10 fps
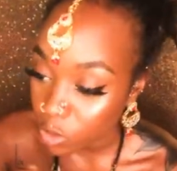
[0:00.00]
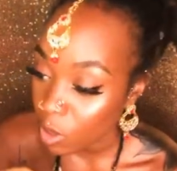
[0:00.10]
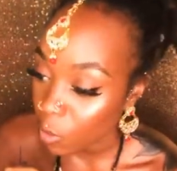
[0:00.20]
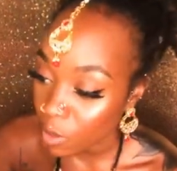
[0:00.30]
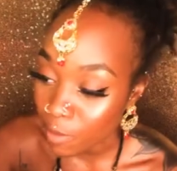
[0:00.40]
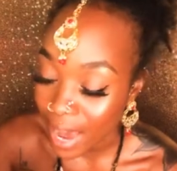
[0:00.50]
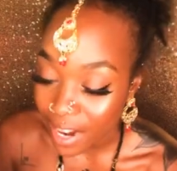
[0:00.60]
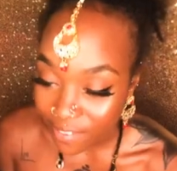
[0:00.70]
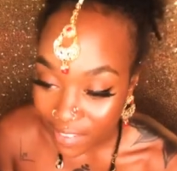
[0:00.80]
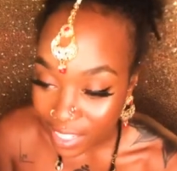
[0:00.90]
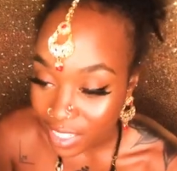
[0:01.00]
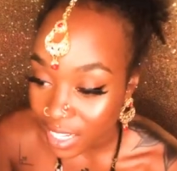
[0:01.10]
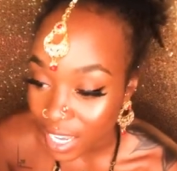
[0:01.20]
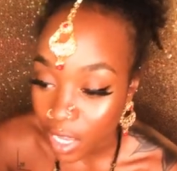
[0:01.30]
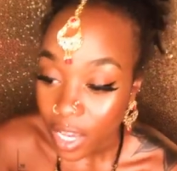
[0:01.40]
what we're
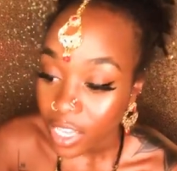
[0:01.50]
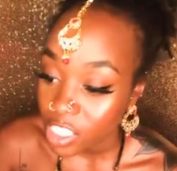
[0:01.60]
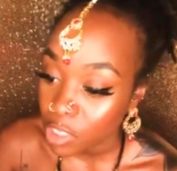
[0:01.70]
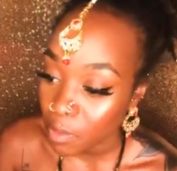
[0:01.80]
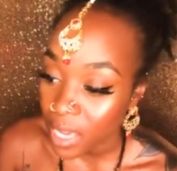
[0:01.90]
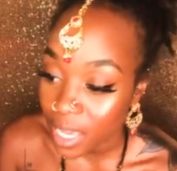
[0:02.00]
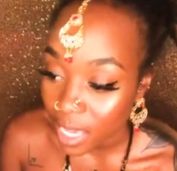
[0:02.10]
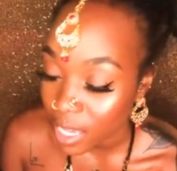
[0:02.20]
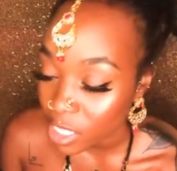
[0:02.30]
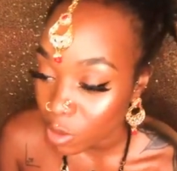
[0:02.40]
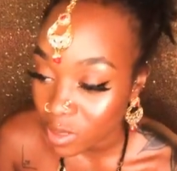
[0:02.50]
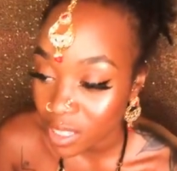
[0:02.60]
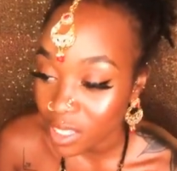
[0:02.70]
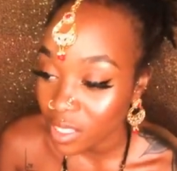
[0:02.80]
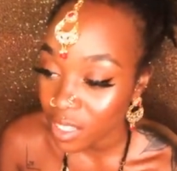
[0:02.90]
manifesting, speaking into
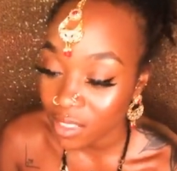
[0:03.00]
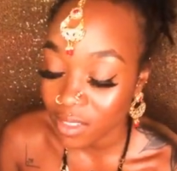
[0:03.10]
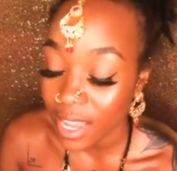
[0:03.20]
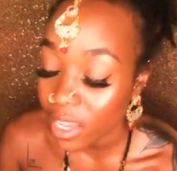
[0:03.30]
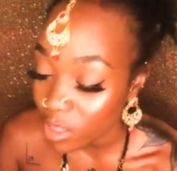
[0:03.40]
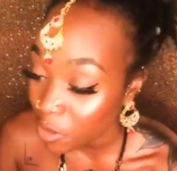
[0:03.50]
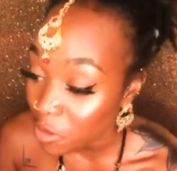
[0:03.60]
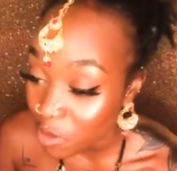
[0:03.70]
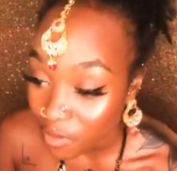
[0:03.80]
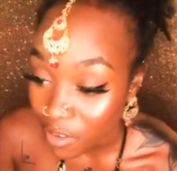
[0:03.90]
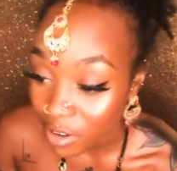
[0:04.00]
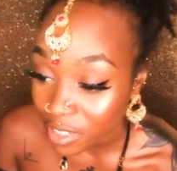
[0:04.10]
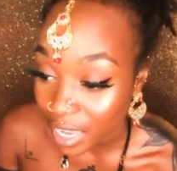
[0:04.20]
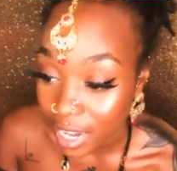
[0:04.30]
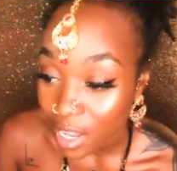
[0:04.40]
existence, thanking the universe,
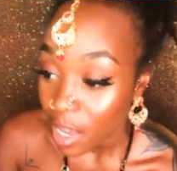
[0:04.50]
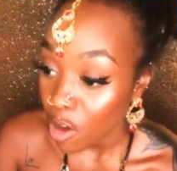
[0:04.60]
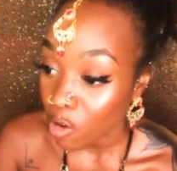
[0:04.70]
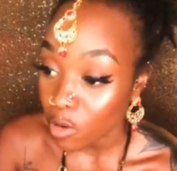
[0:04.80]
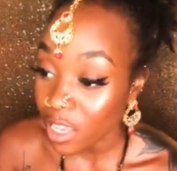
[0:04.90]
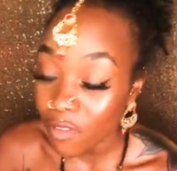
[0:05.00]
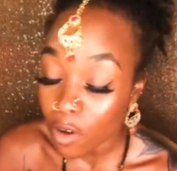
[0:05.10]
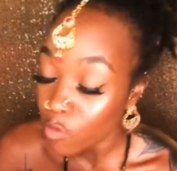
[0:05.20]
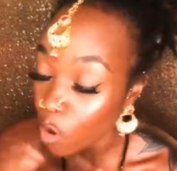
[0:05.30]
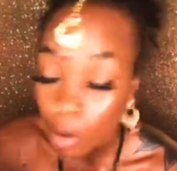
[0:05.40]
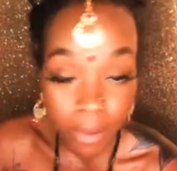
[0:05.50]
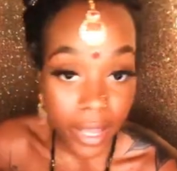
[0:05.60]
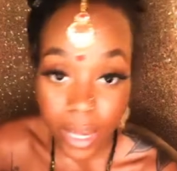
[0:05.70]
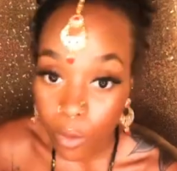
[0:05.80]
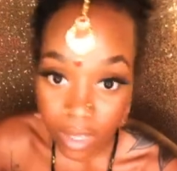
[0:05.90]
and even role
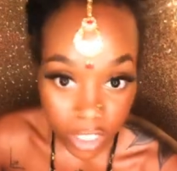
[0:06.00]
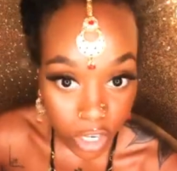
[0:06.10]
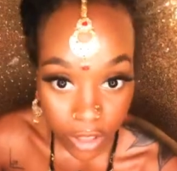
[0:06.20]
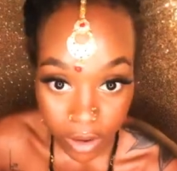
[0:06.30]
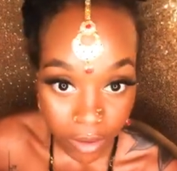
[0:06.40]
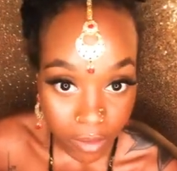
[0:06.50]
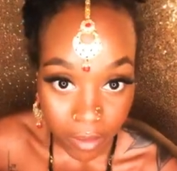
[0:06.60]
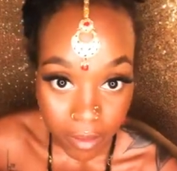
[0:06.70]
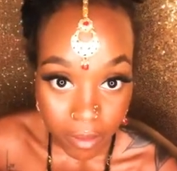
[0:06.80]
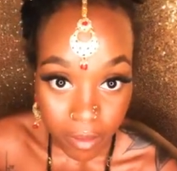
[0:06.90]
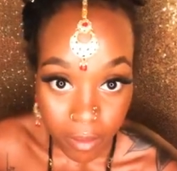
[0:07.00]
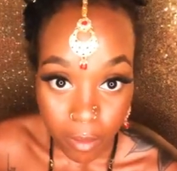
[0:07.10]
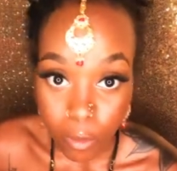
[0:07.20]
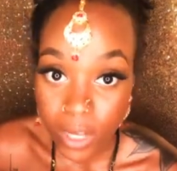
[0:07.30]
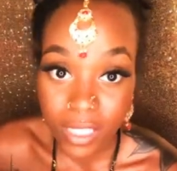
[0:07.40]
playing with each other.
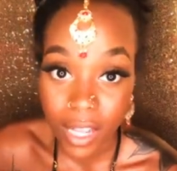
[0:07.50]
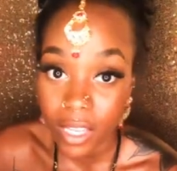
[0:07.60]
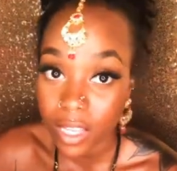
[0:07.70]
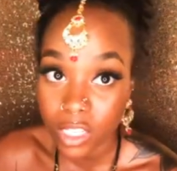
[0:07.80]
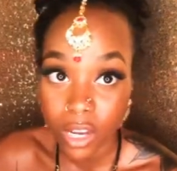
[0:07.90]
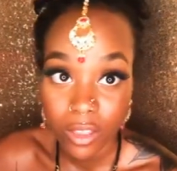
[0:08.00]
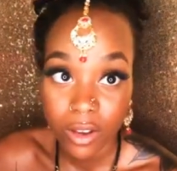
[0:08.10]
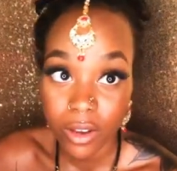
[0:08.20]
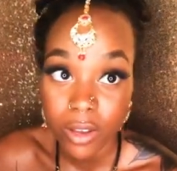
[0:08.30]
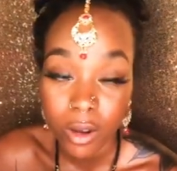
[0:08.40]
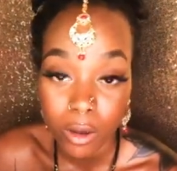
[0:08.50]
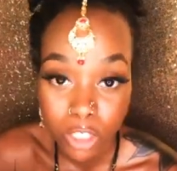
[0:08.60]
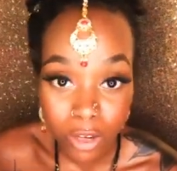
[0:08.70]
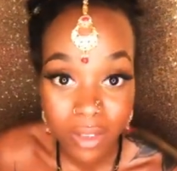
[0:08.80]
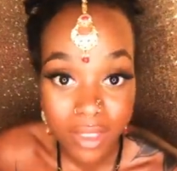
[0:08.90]
We telling each other,
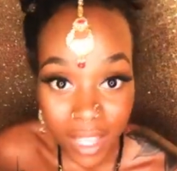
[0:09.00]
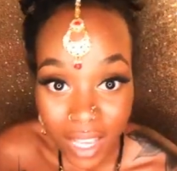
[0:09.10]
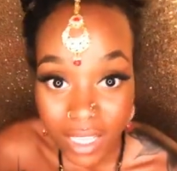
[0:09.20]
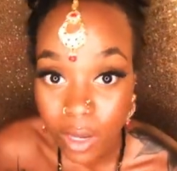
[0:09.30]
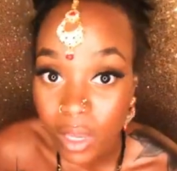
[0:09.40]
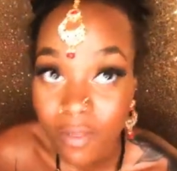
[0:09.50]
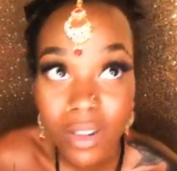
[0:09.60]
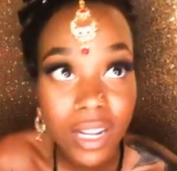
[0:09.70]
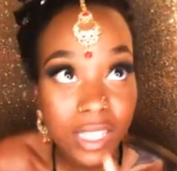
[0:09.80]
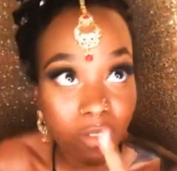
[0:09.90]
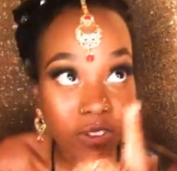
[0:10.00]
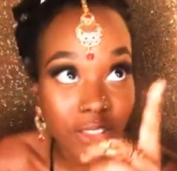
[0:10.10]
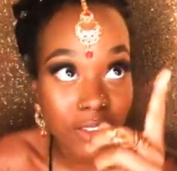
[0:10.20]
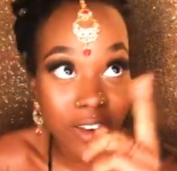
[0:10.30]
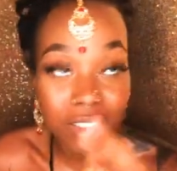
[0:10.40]
certain things, and even that's a
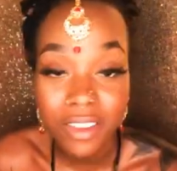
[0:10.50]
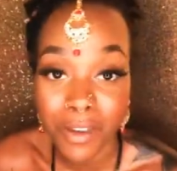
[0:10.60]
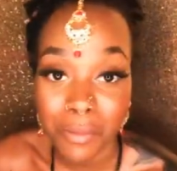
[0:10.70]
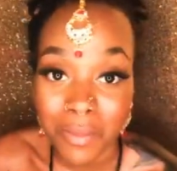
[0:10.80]
feather right there.